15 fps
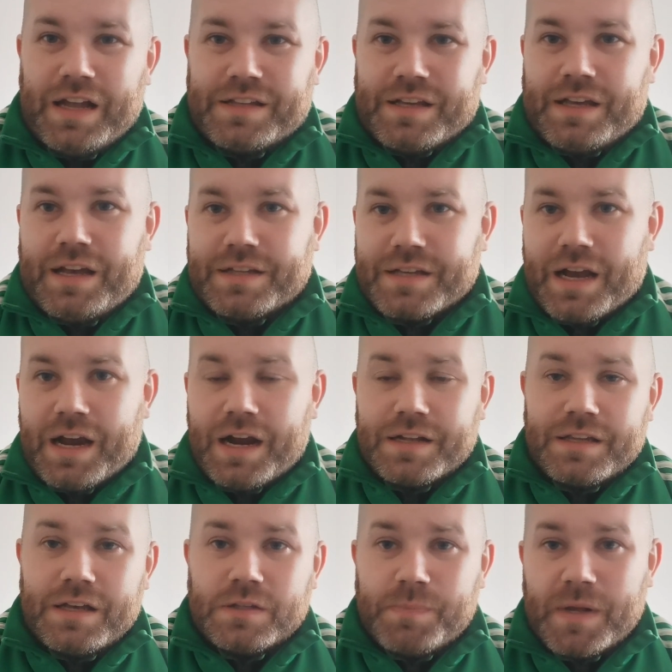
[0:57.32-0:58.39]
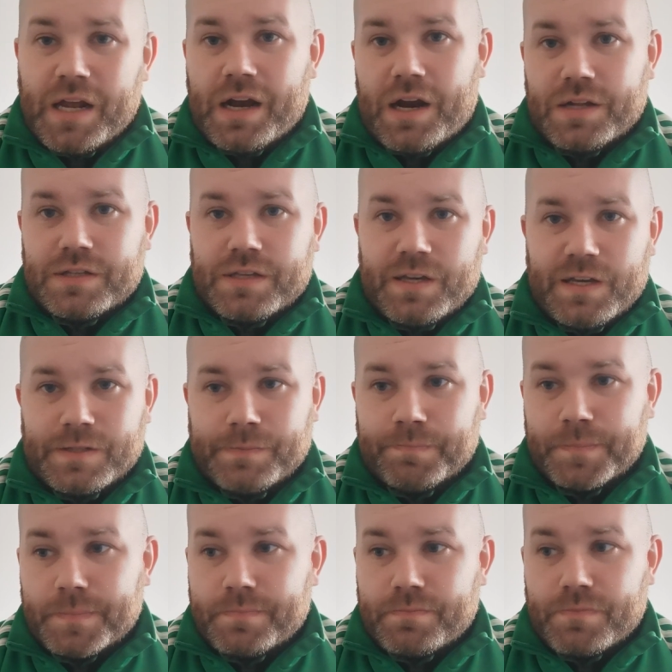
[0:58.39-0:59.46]
it's been a hard
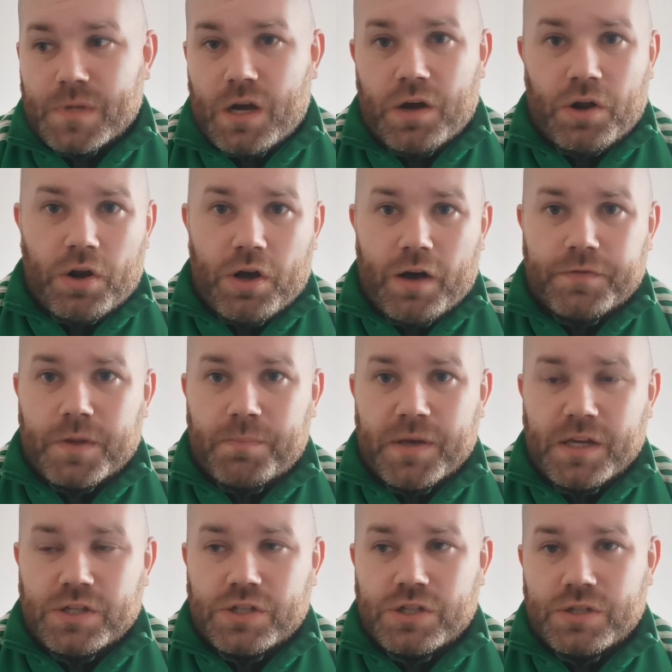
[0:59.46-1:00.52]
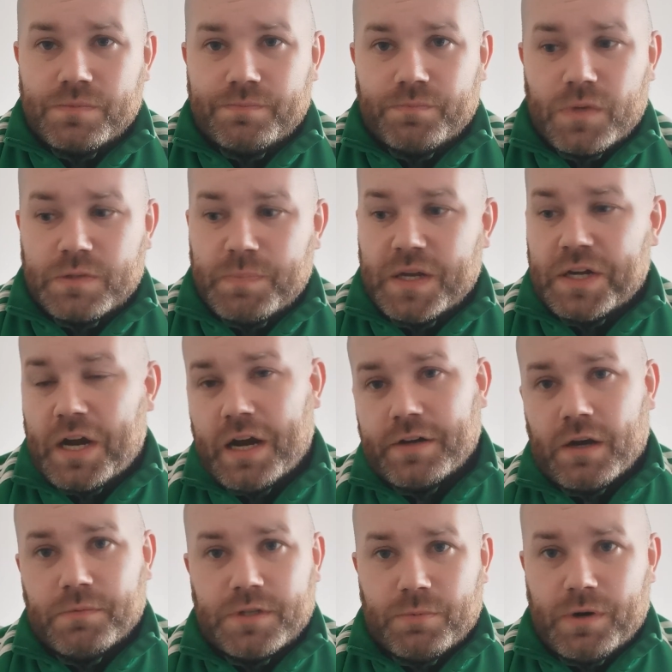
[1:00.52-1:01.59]
season on and off the pitch. It's been hard
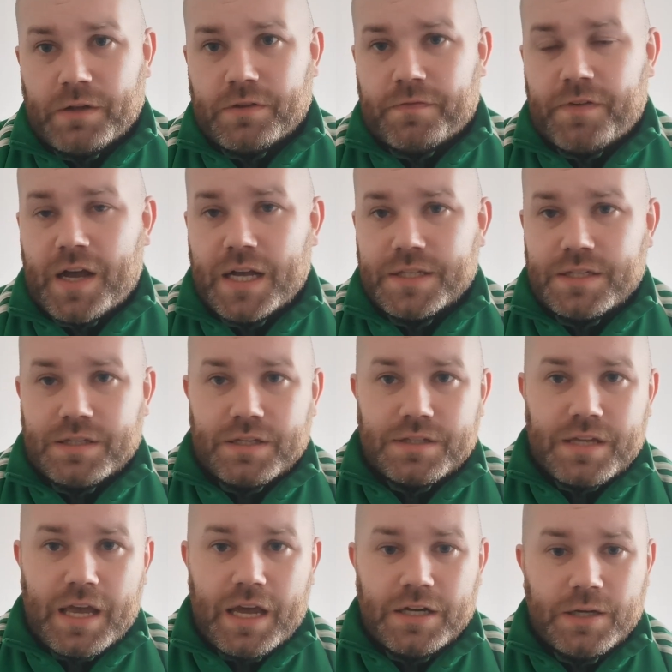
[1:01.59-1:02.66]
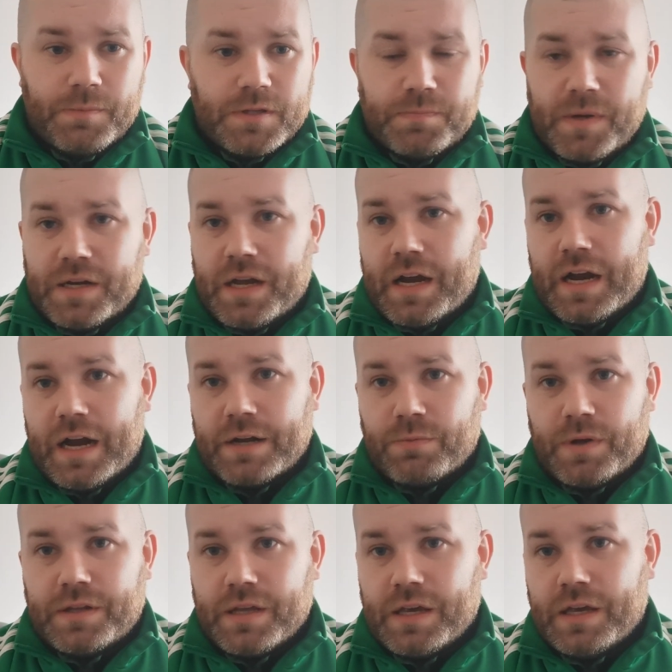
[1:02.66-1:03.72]
obviously without the fans in the stadium. It's been hard with